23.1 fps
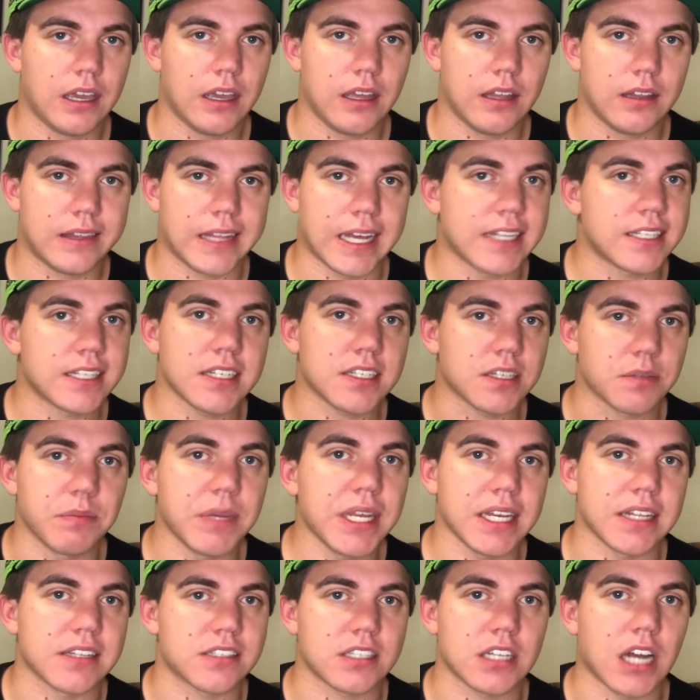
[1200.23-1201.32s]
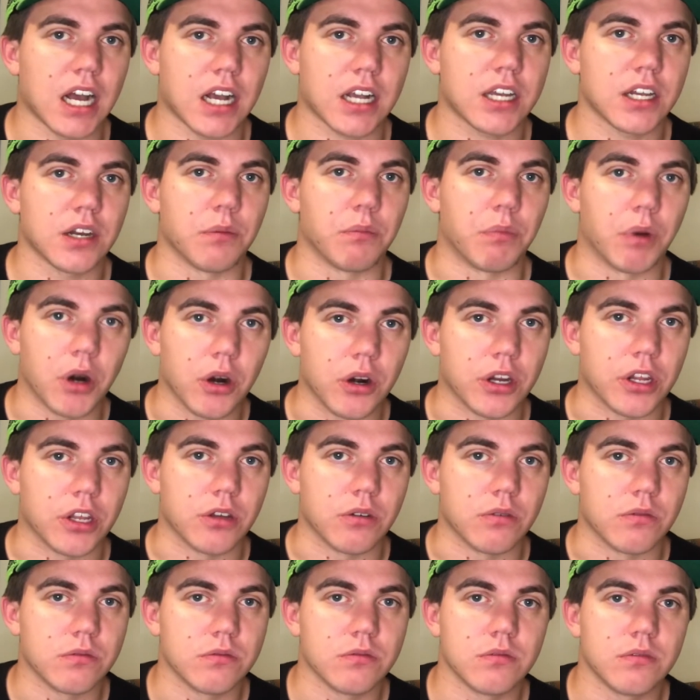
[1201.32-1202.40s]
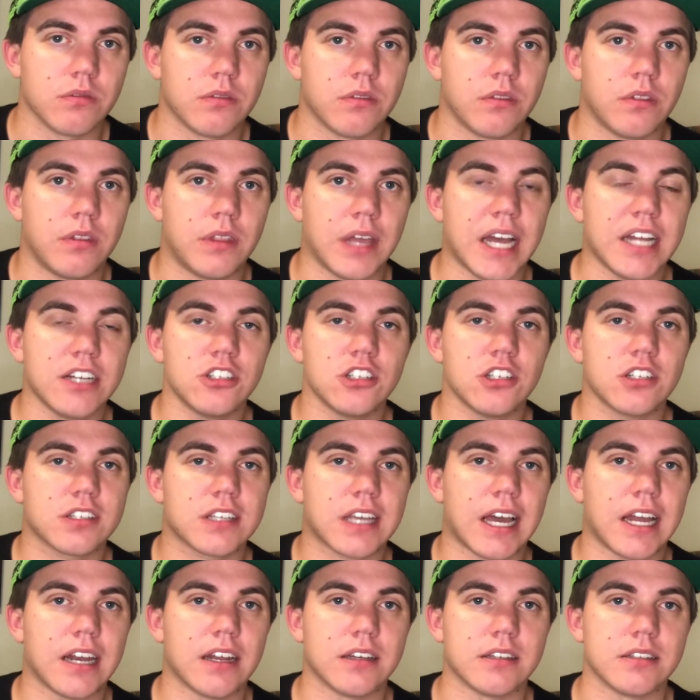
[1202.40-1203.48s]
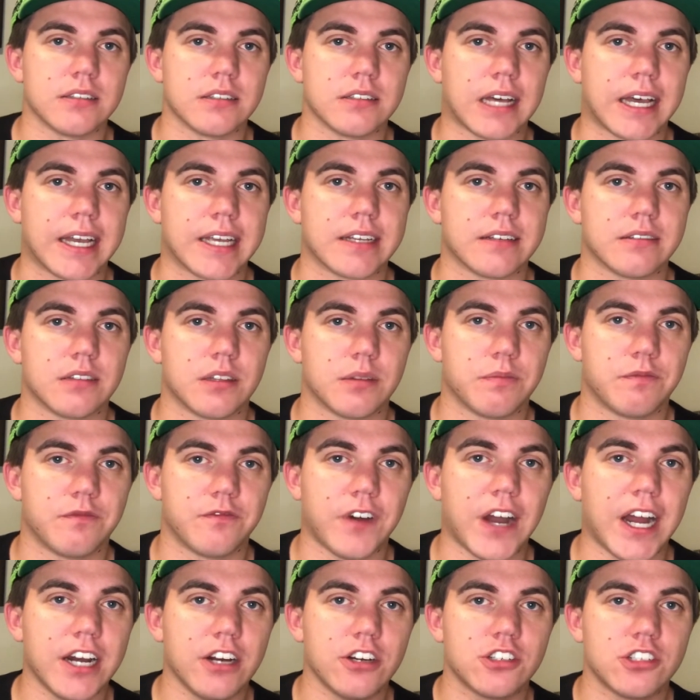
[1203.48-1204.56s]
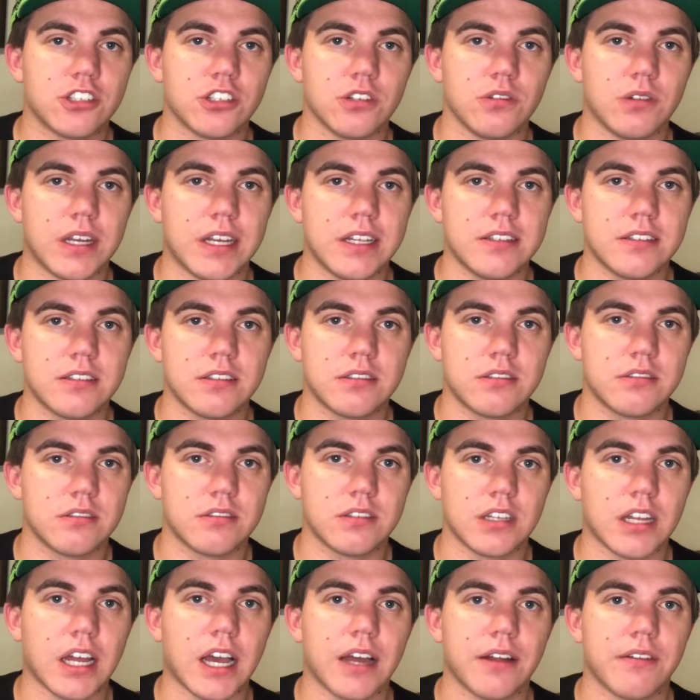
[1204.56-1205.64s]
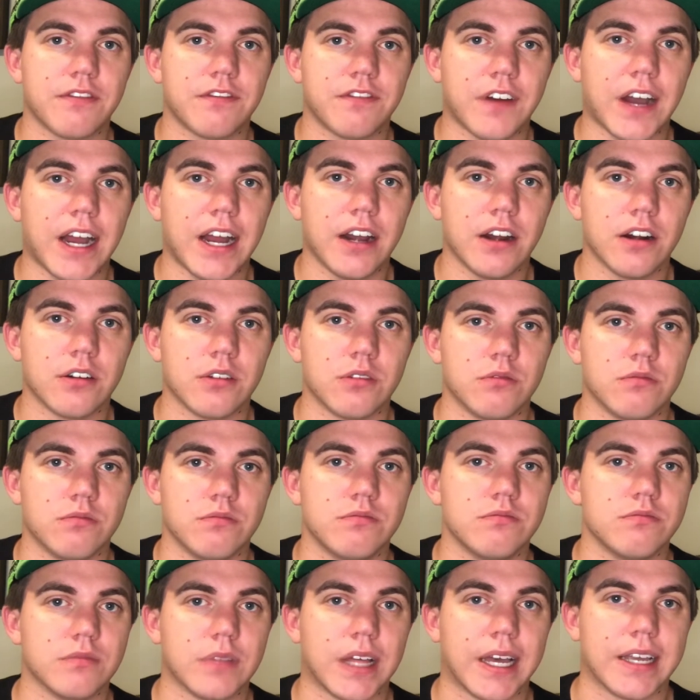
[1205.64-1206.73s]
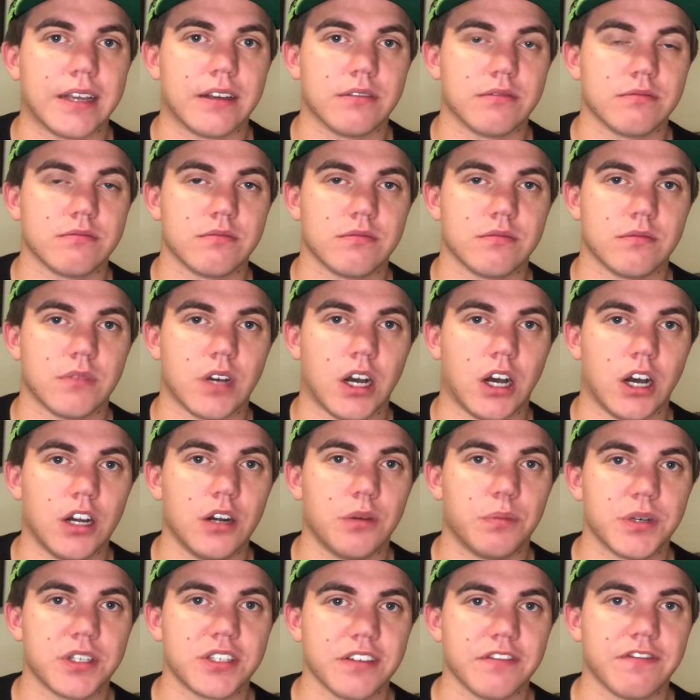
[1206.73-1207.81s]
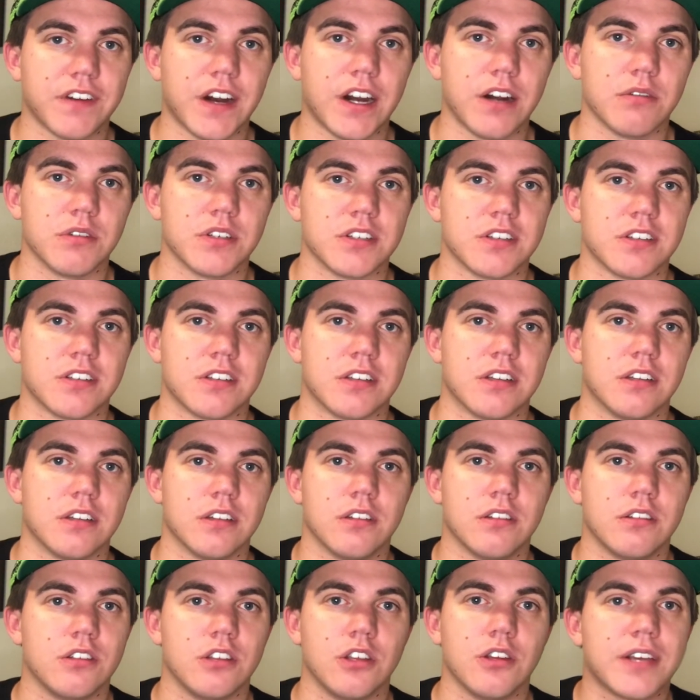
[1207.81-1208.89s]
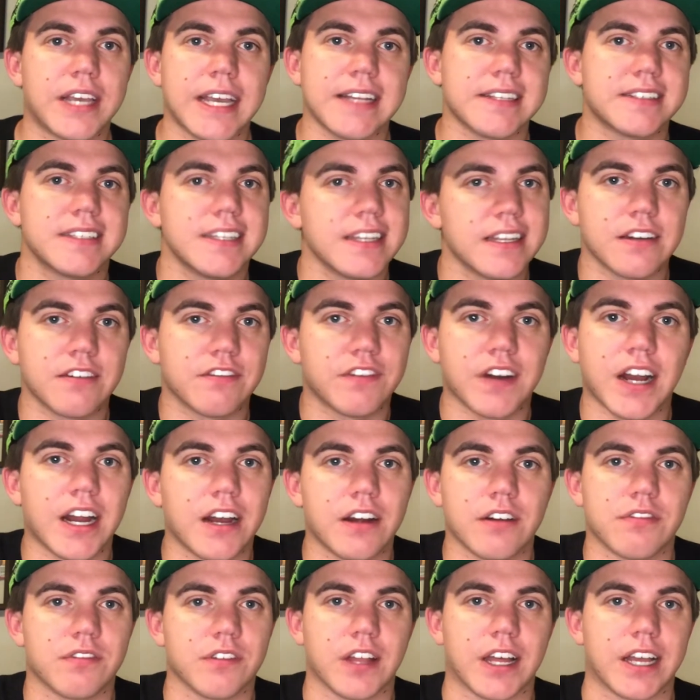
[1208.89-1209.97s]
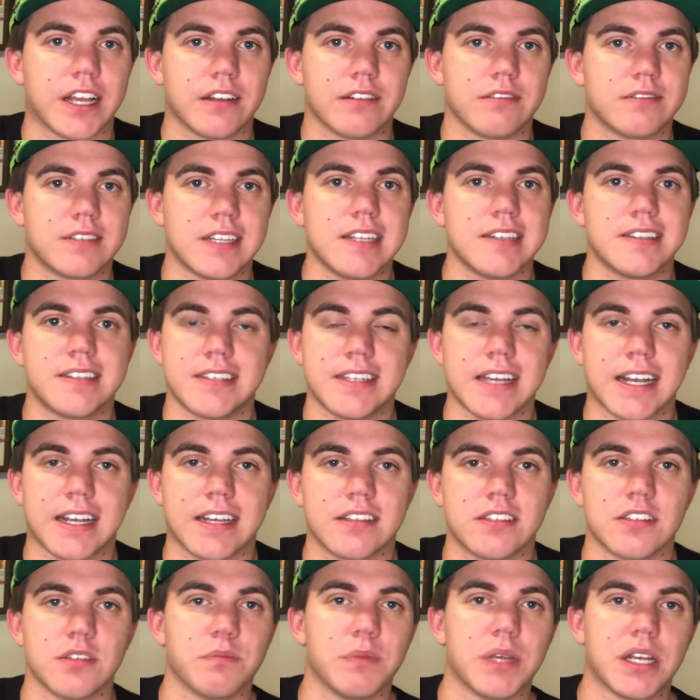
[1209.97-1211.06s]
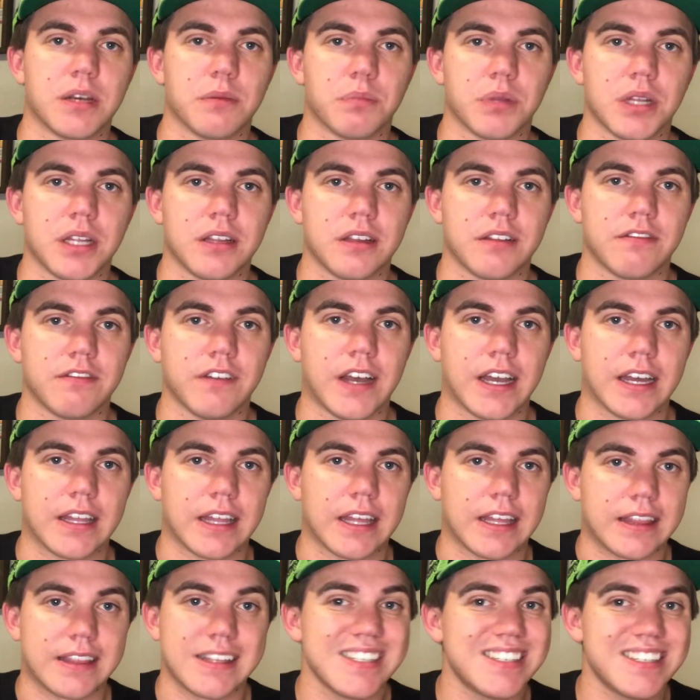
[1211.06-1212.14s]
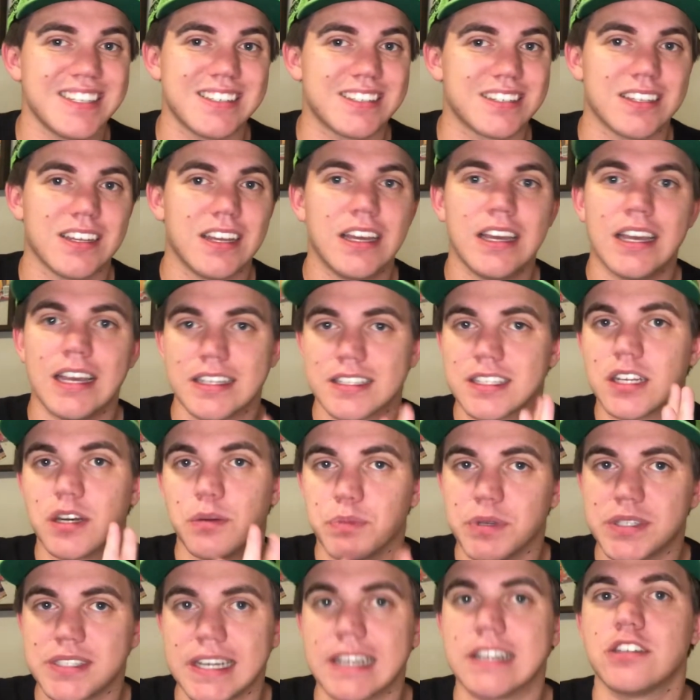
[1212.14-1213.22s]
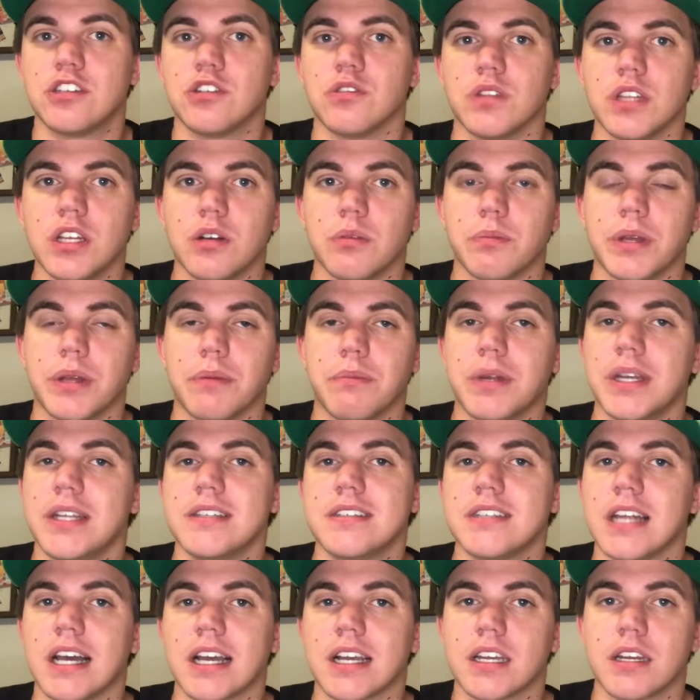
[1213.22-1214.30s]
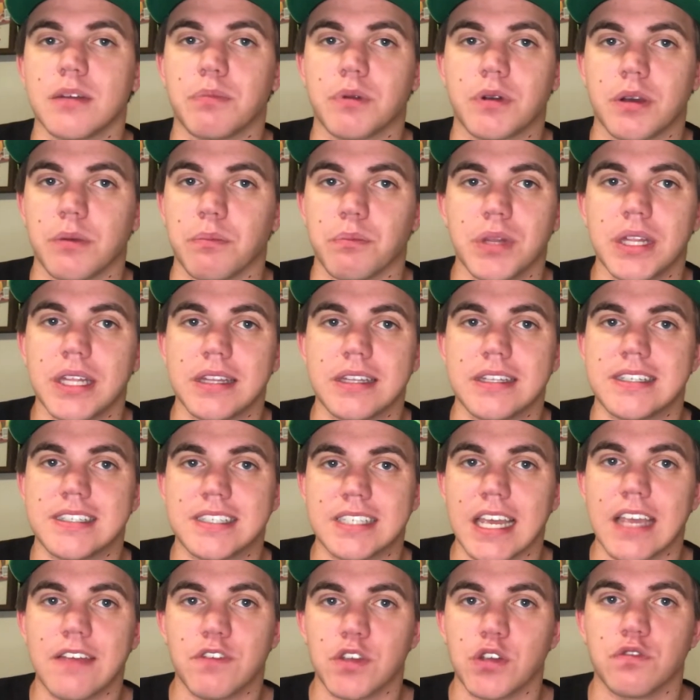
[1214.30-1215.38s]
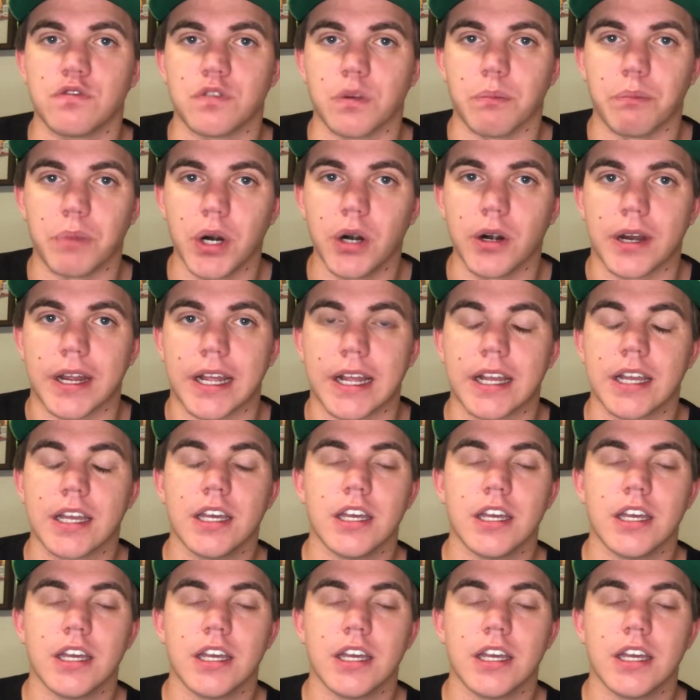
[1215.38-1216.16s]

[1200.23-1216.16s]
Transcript: That doesn't mean it's not going to burn you that just kind of like the fire suit, it's not fire like 100% fire resistant. You can't sit in a fire for like 10 seconds and be completely fine. Like this is, it's going to protect you a little bit, but it's not going to completely save you from burning.